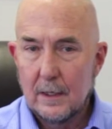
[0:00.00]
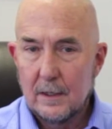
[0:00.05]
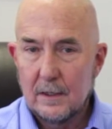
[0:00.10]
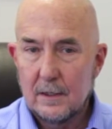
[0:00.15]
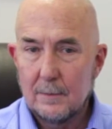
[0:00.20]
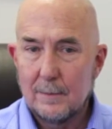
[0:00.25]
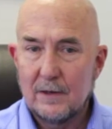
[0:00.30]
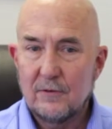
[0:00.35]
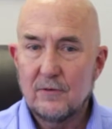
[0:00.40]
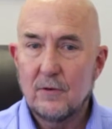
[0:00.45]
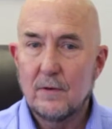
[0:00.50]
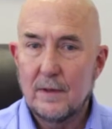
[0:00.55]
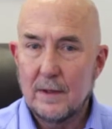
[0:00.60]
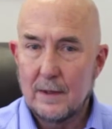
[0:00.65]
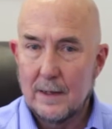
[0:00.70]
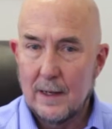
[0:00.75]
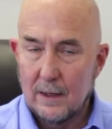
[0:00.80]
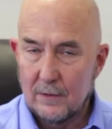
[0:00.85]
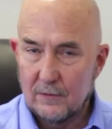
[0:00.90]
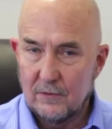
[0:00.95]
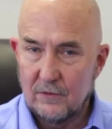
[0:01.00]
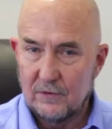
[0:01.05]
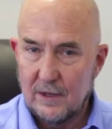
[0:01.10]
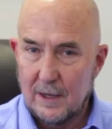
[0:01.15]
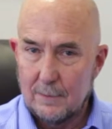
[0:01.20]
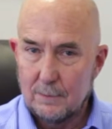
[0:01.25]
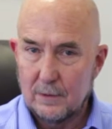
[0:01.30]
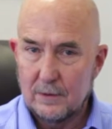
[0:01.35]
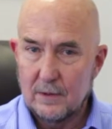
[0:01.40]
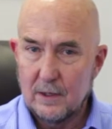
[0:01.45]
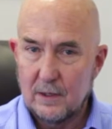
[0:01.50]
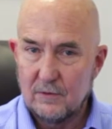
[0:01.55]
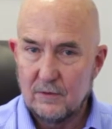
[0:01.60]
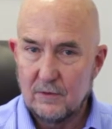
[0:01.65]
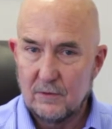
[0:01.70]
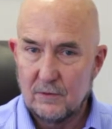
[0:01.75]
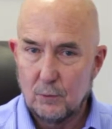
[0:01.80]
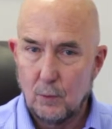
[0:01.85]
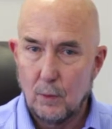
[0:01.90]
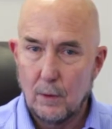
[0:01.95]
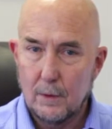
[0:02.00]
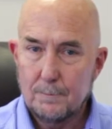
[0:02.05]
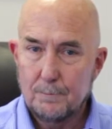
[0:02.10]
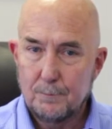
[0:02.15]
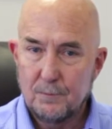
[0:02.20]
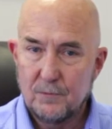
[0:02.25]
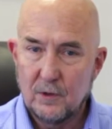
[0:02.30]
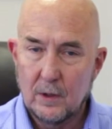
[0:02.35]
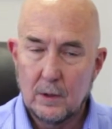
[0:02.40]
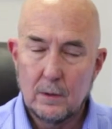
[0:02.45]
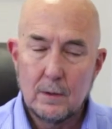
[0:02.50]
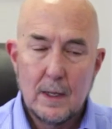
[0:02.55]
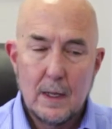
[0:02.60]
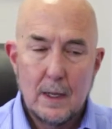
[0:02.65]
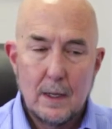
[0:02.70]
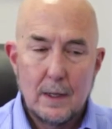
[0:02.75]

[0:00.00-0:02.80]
to make sure the analysis applications work. So